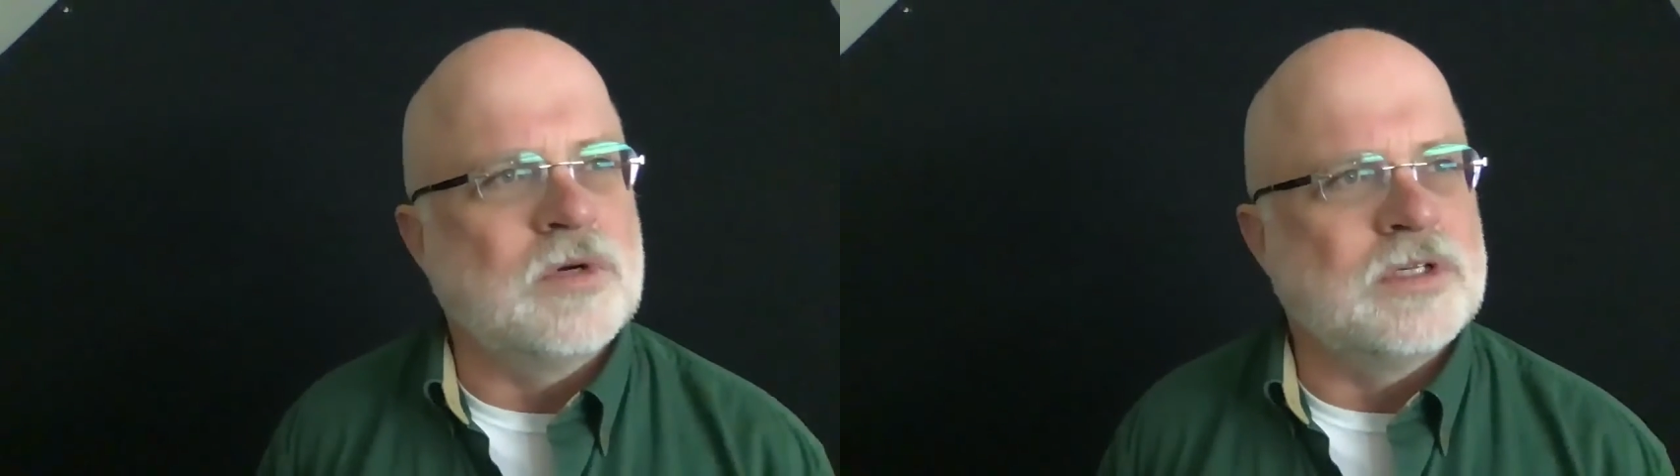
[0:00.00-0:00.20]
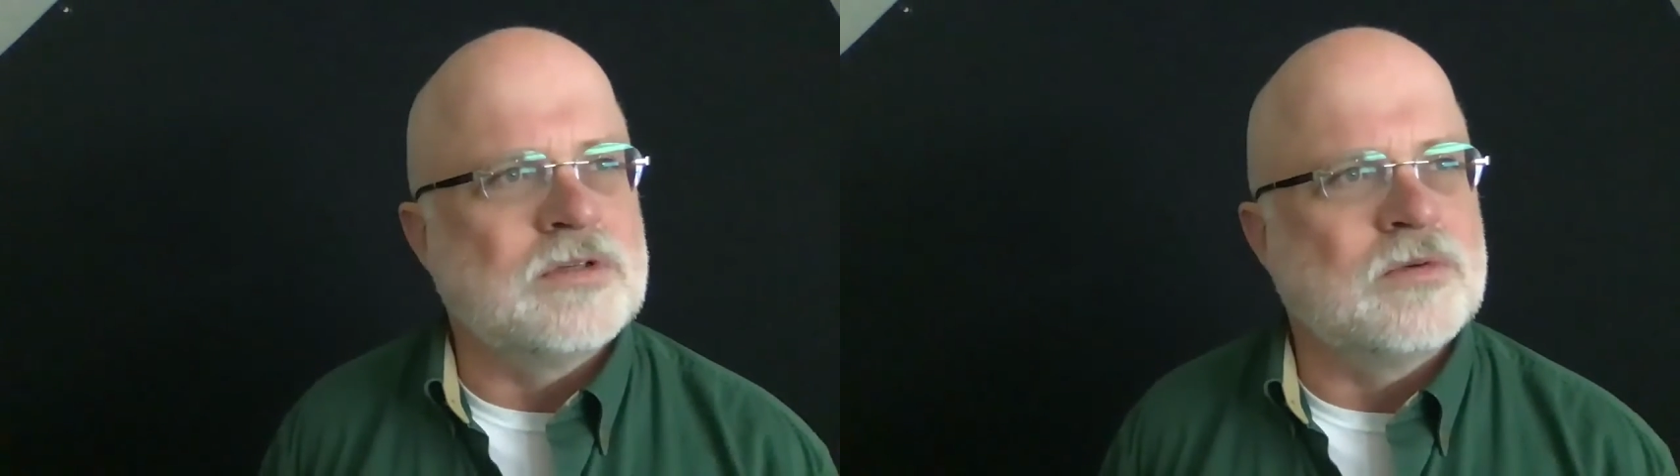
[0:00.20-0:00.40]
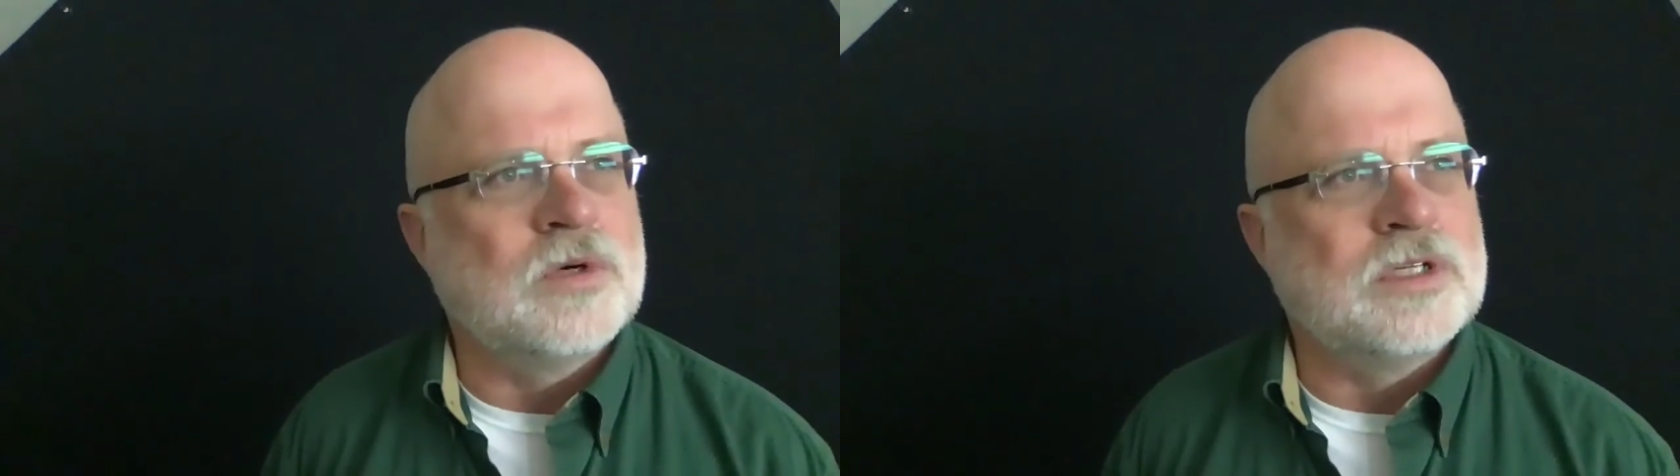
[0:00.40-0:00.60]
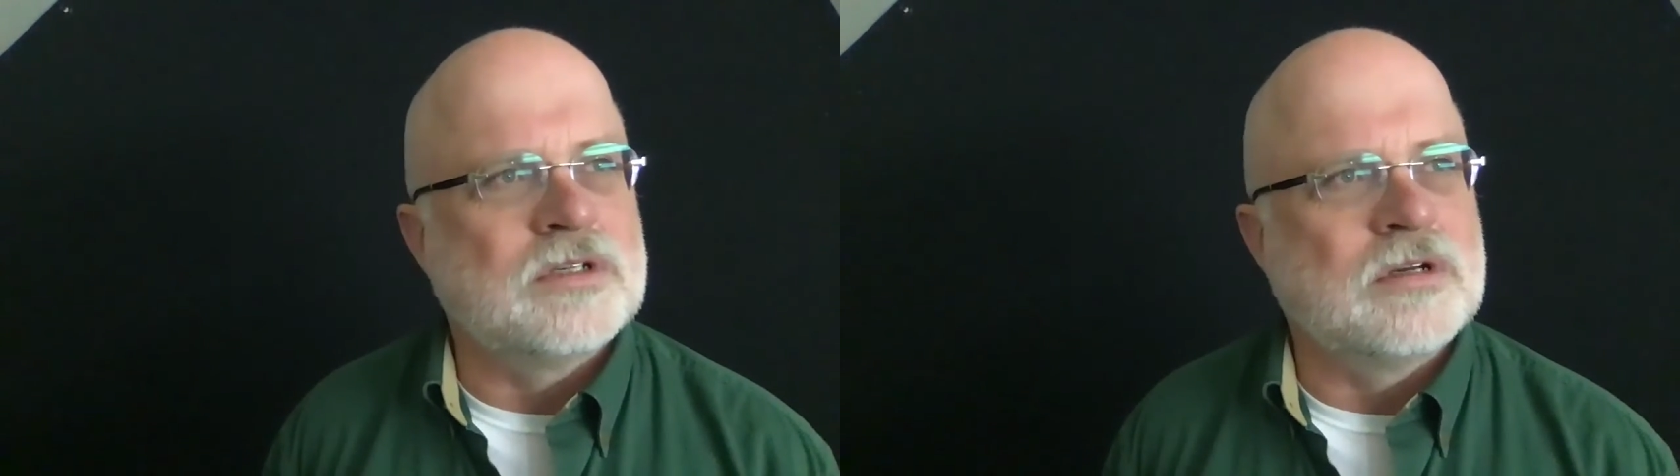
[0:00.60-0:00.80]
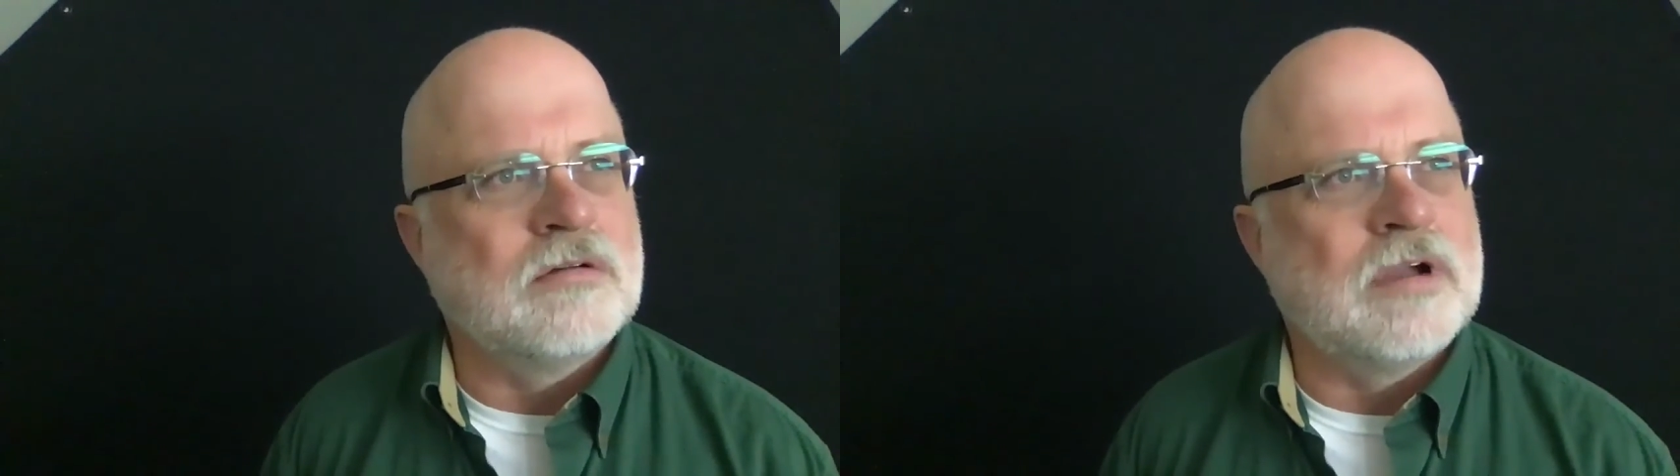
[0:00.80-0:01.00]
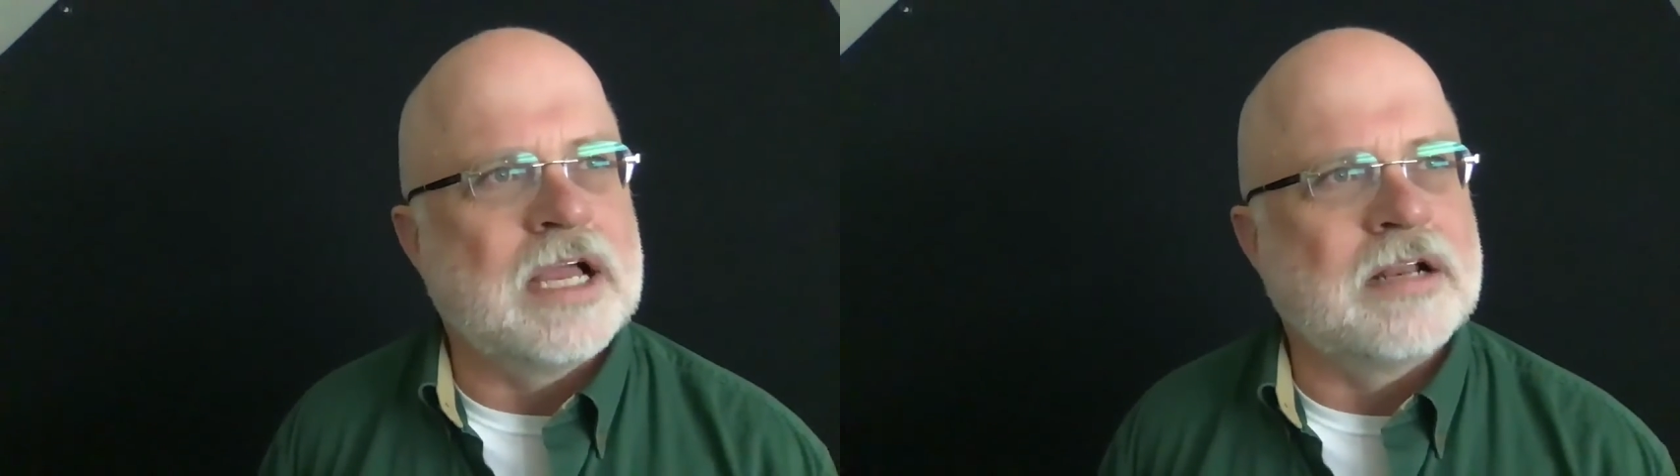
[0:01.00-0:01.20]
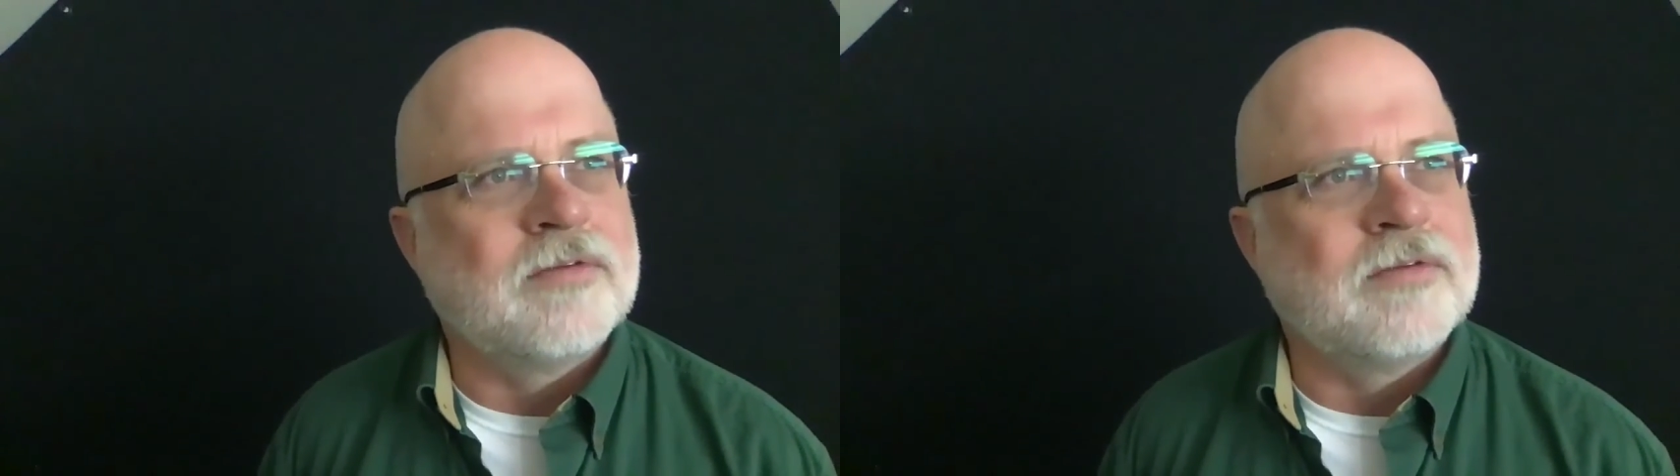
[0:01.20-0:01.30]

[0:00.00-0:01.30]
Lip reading: was correct.